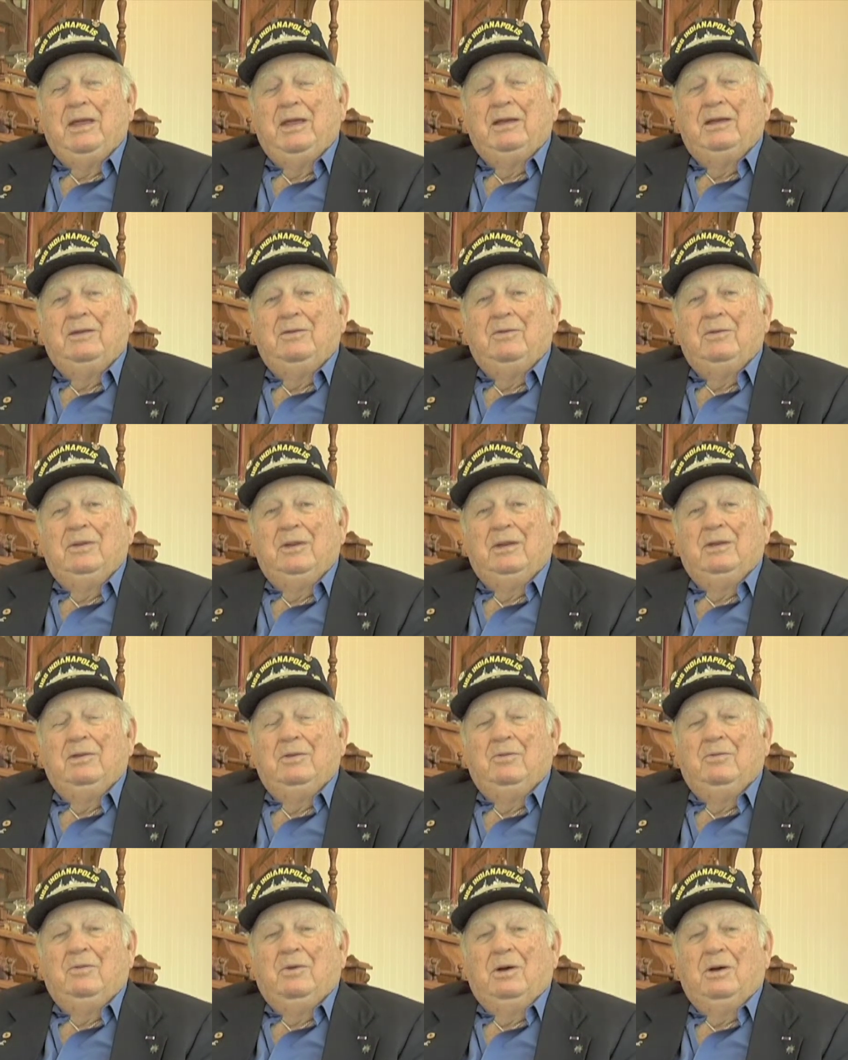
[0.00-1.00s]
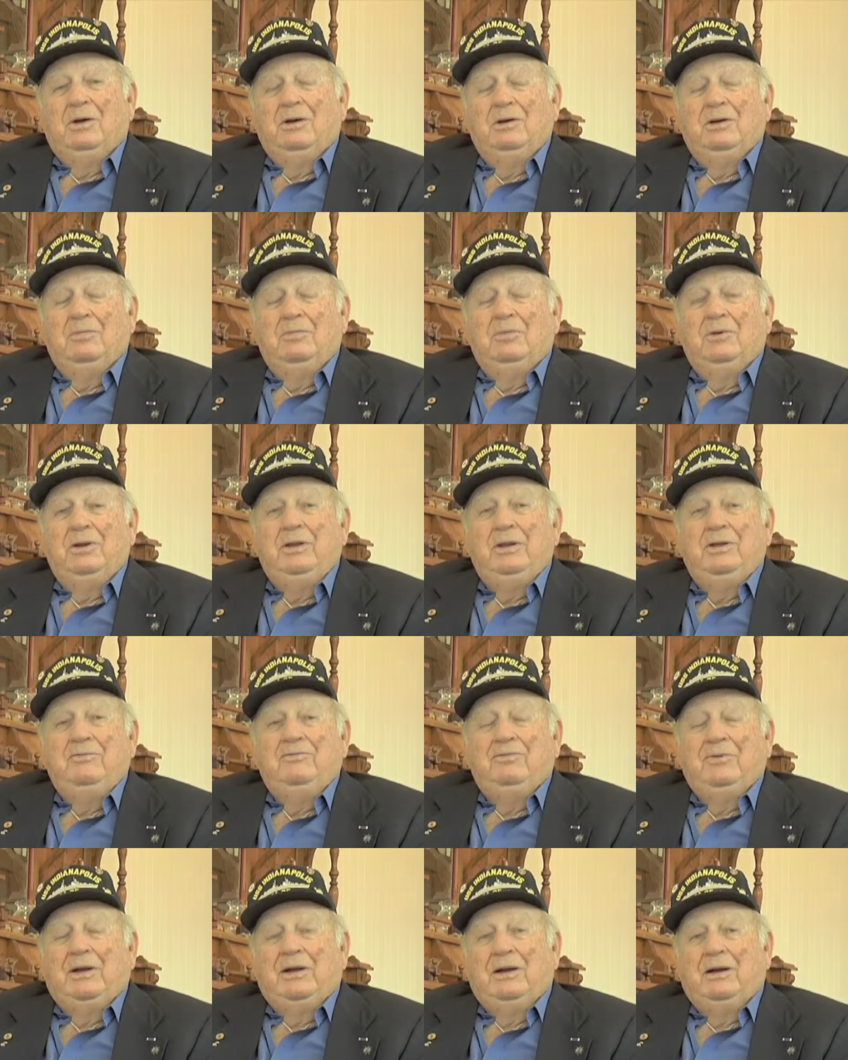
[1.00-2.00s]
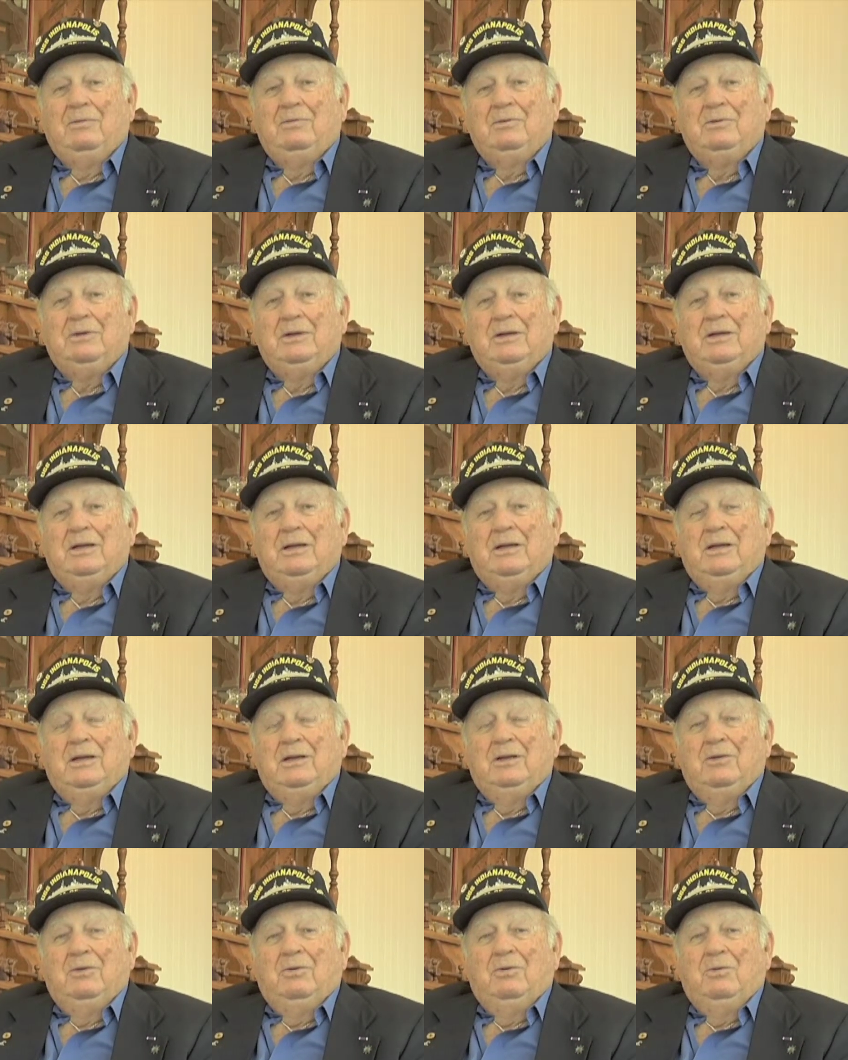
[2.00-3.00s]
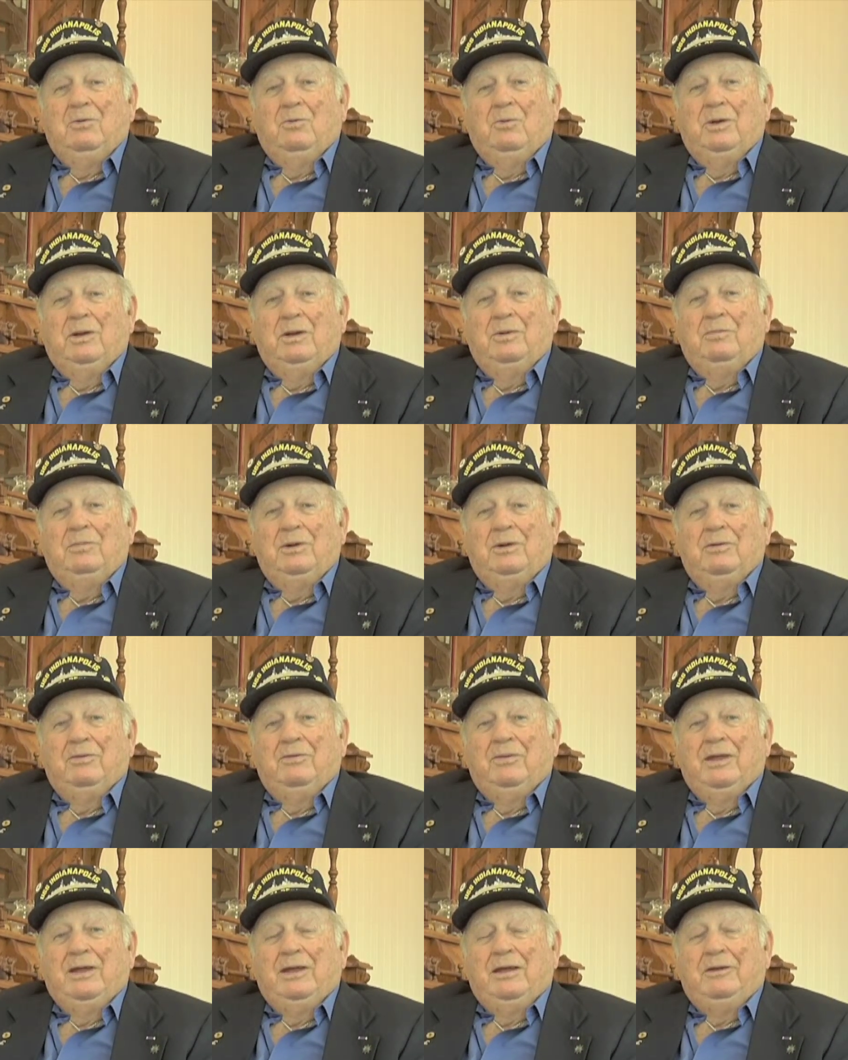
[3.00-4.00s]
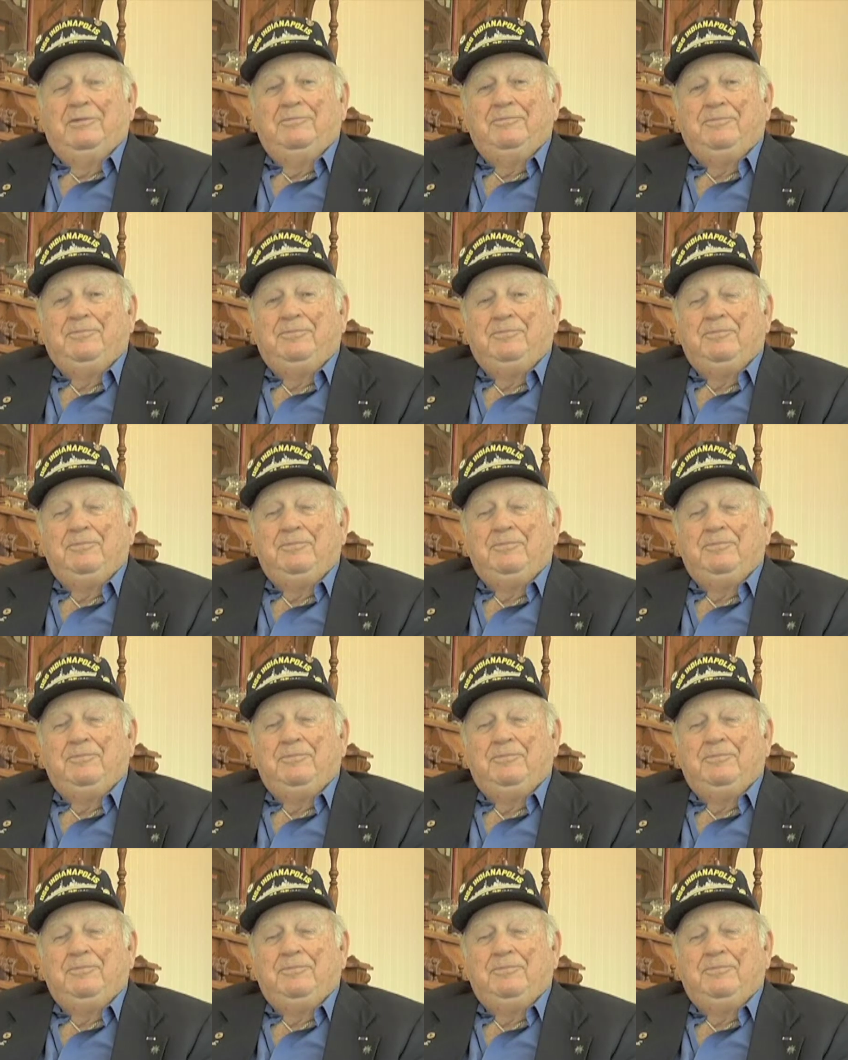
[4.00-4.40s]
And the water and debris and fire was going well above that.